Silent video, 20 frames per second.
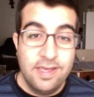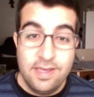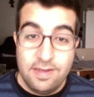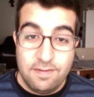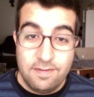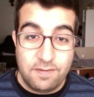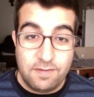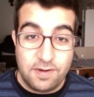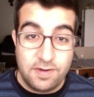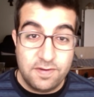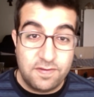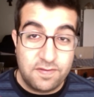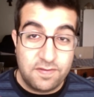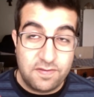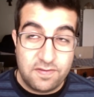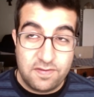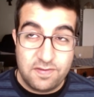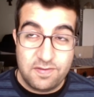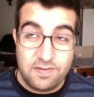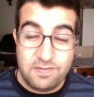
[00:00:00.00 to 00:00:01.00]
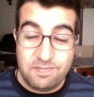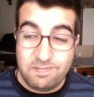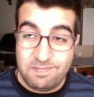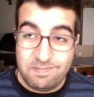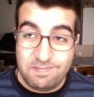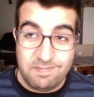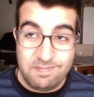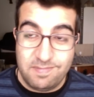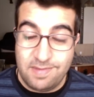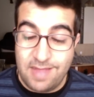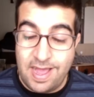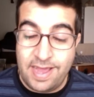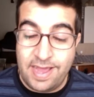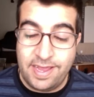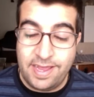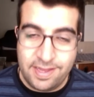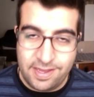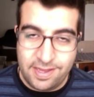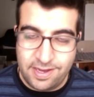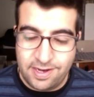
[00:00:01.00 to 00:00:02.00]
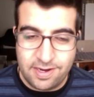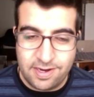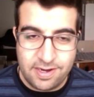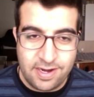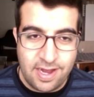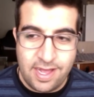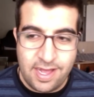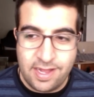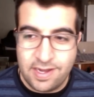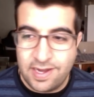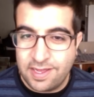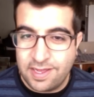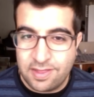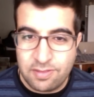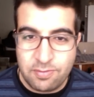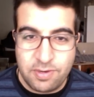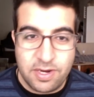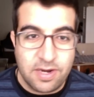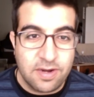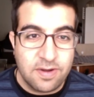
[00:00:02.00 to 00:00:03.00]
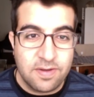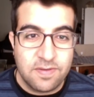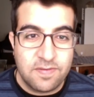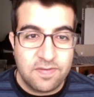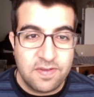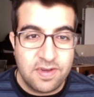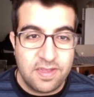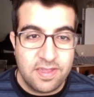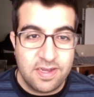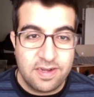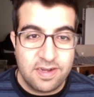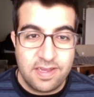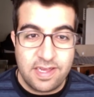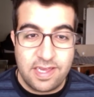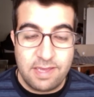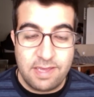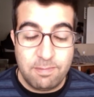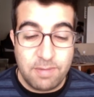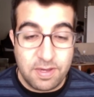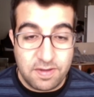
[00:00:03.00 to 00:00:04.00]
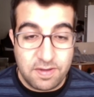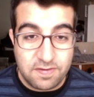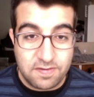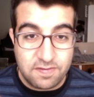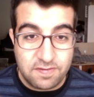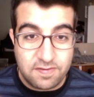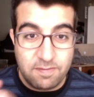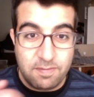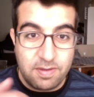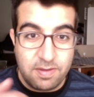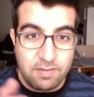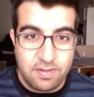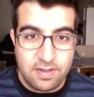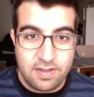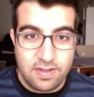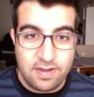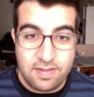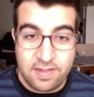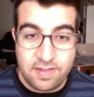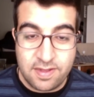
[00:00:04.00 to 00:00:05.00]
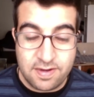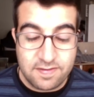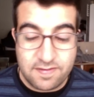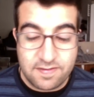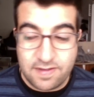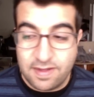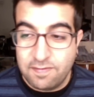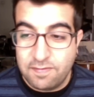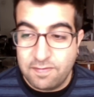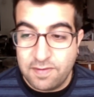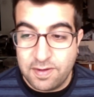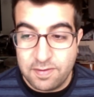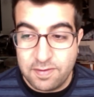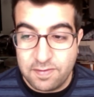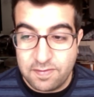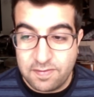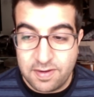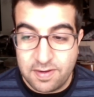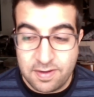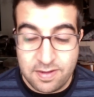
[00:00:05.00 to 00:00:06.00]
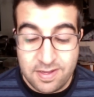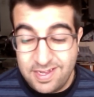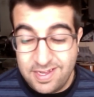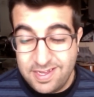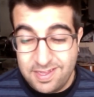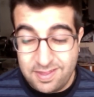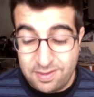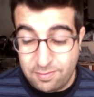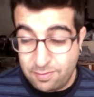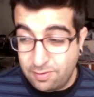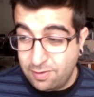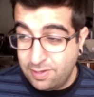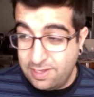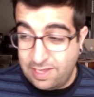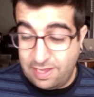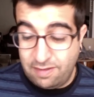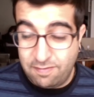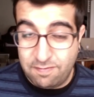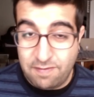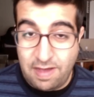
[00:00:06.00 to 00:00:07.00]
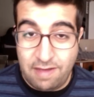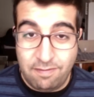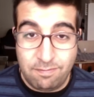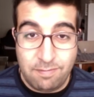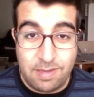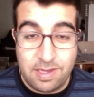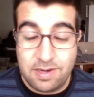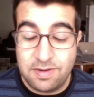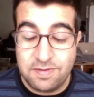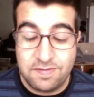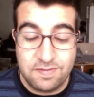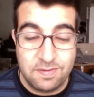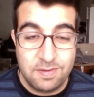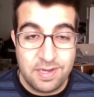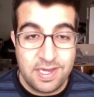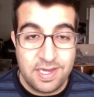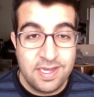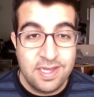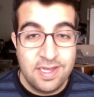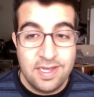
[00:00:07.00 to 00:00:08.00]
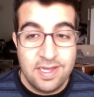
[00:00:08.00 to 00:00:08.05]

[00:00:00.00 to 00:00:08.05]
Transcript: first night here, I had like 3 girls sitting there taking pictures of me with their cell phones. You know, they were only like 5 meters away.